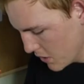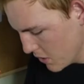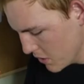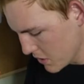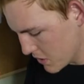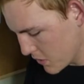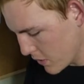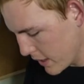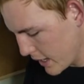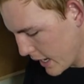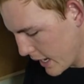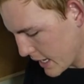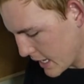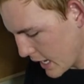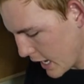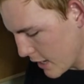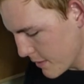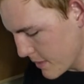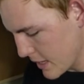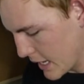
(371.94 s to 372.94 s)
Noodles28
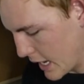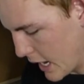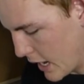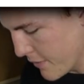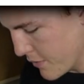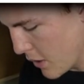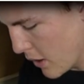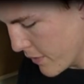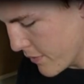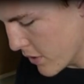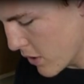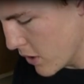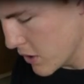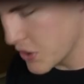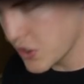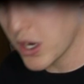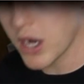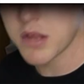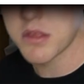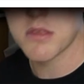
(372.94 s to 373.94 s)
Gaming, have you ever
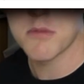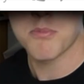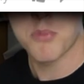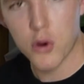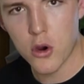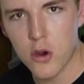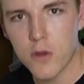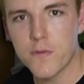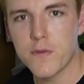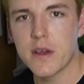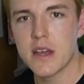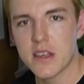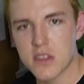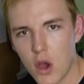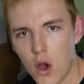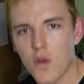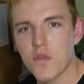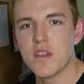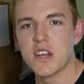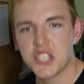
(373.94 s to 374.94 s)
got drunk? The proof is
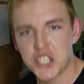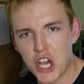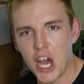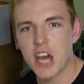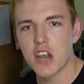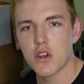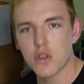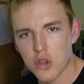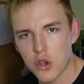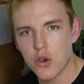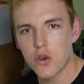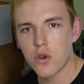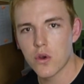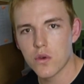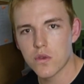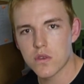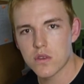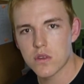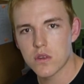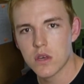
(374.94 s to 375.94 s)
on the channel,
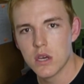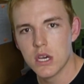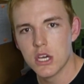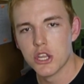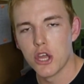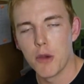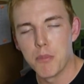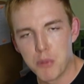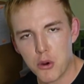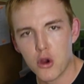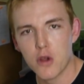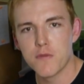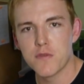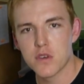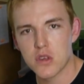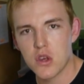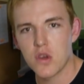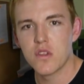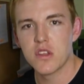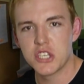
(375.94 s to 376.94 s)
Noodles. The proof
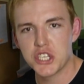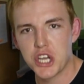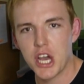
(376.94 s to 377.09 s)
is on the